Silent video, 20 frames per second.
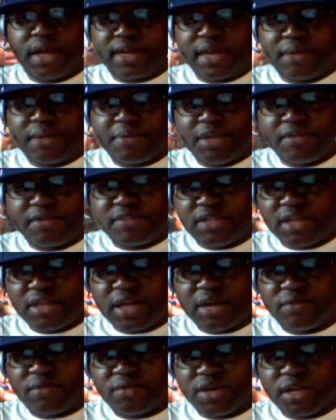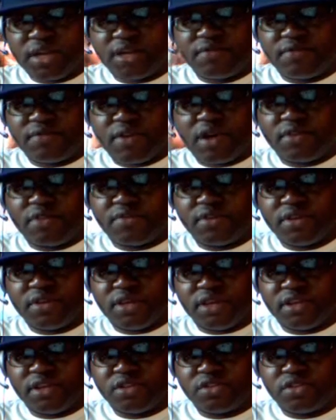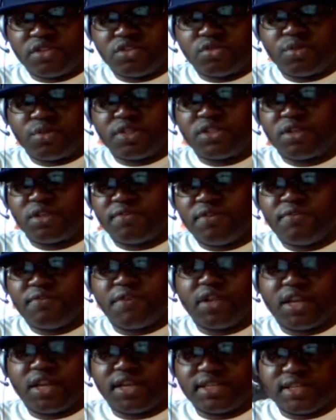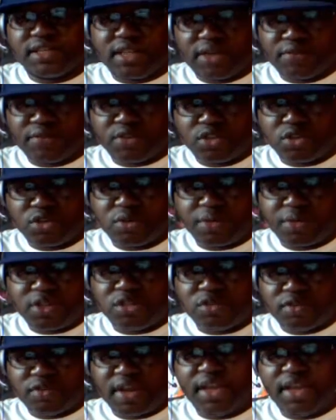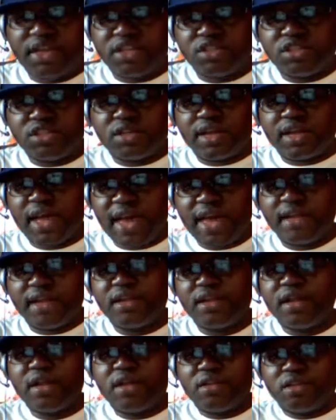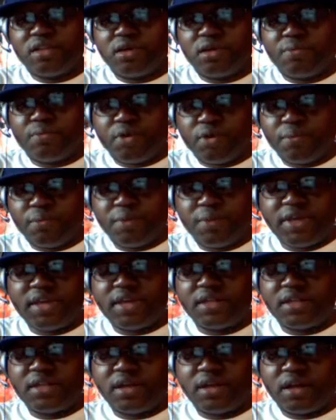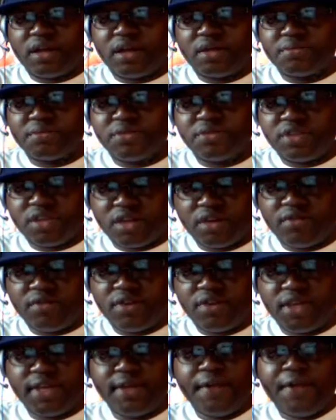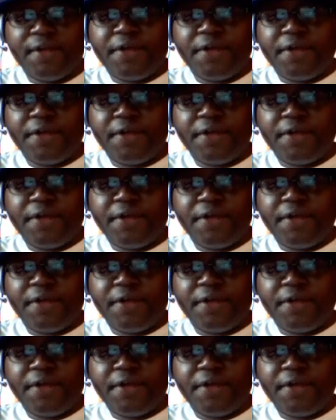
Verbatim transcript: I can't believe T.I. would get involved and get in a situation. If he felt like his life was so much threatened, he should have had the appropriate um, security,